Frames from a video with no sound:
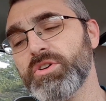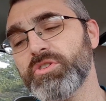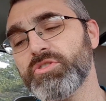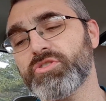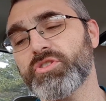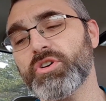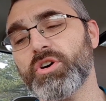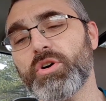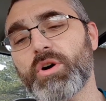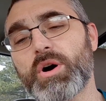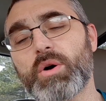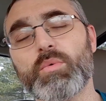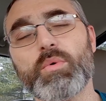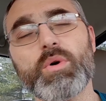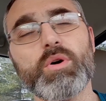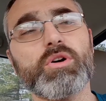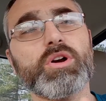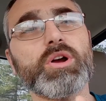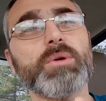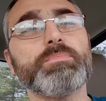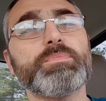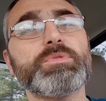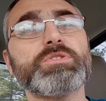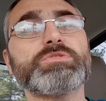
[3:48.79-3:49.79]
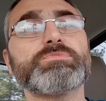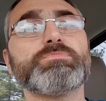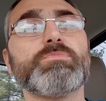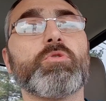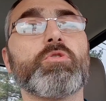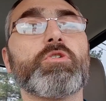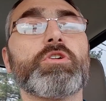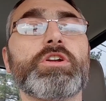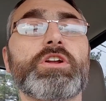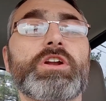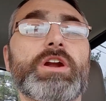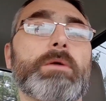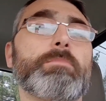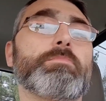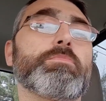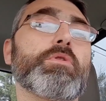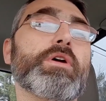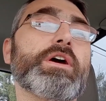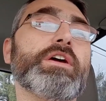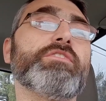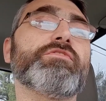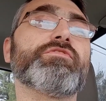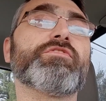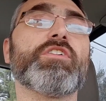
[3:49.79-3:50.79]
So I woke up this morning, I
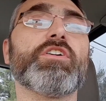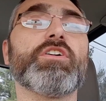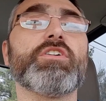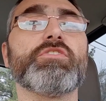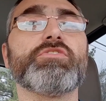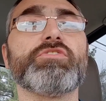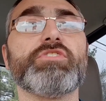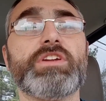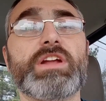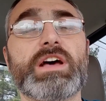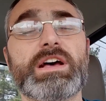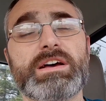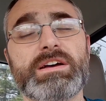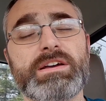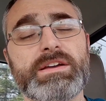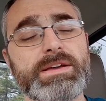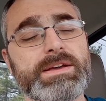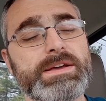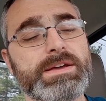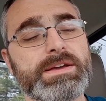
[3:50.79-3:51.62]
prayed first, and I